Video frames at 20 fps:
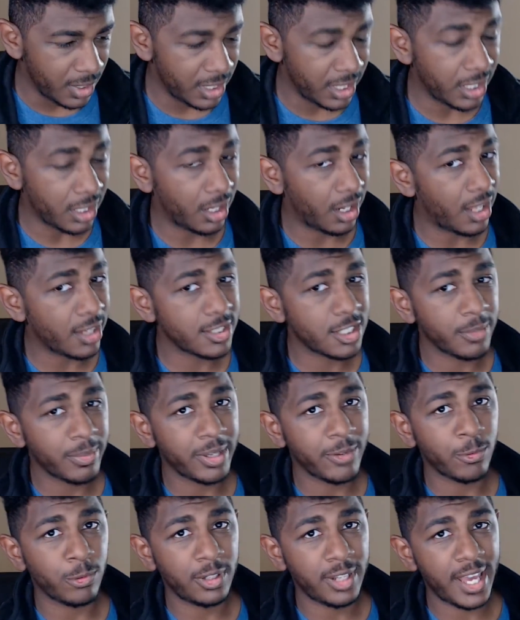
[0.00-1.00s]
It'll also
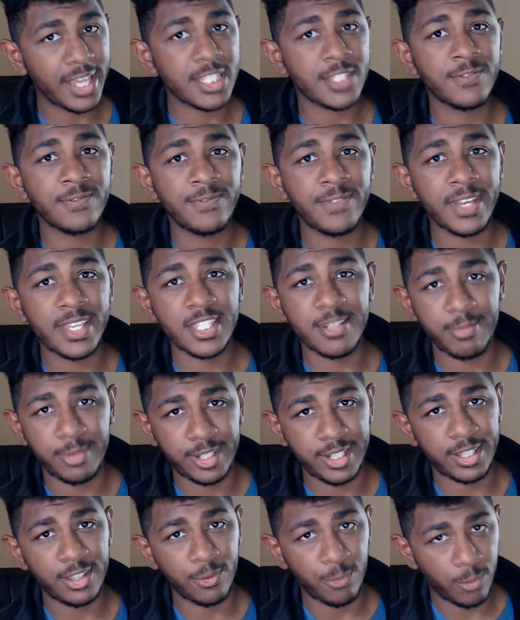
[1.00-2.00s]
be less
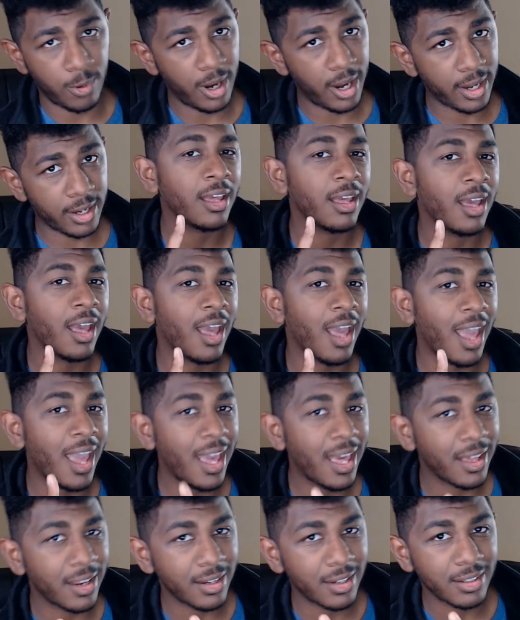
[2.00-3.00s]
visible in the water.
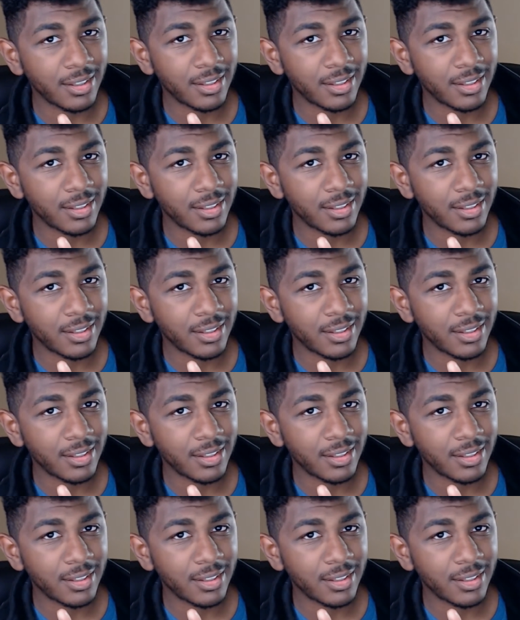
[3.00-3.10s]
And